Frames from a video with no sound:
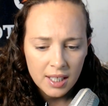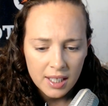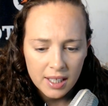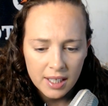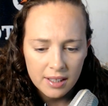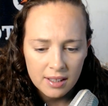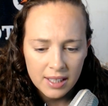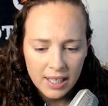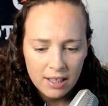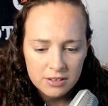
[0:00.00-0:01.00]
and
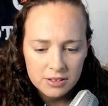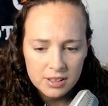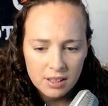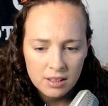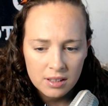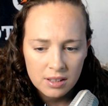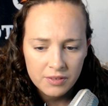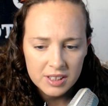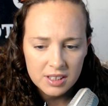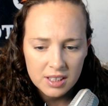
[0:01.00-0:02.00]
allows
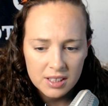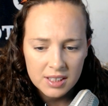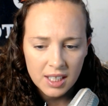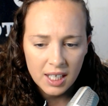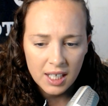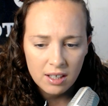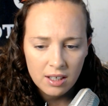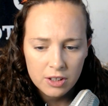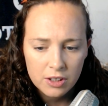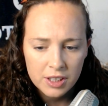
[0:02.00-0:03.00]
Laviska to get
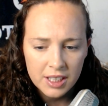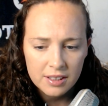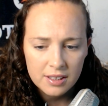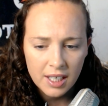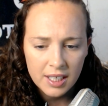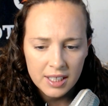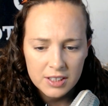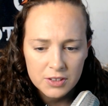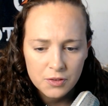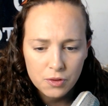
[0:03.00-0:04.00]
underneath, and he's
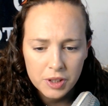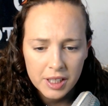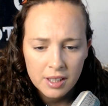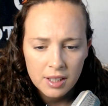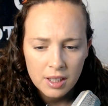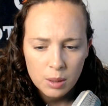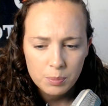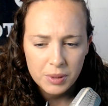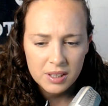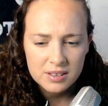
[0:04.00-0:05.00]
free
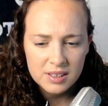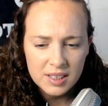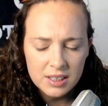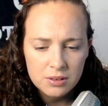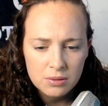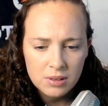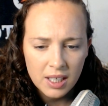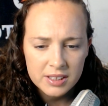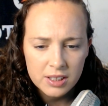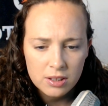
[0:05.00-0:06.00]
because these two
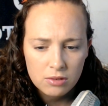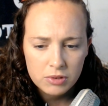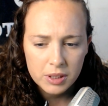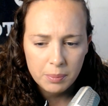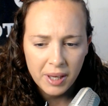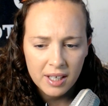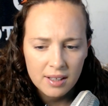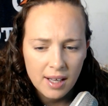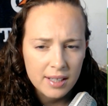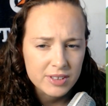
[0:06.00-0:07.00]
guys here are really paying a
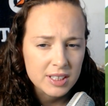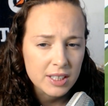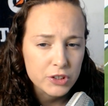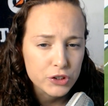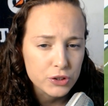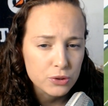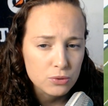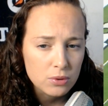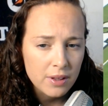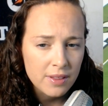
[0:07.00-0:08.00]
lot of attention to
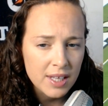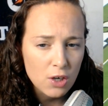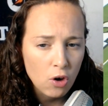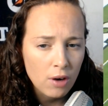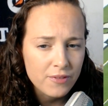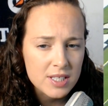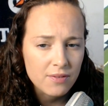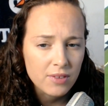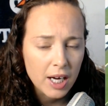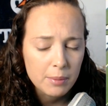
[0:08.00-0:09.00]
the offensive
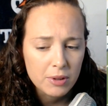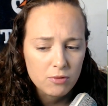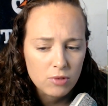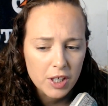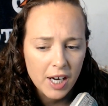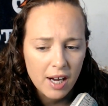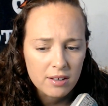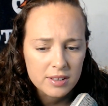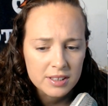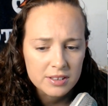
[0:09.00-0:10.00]
lineman running out
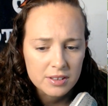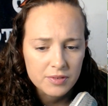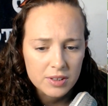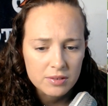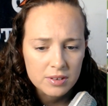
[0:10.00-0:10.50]
into the field.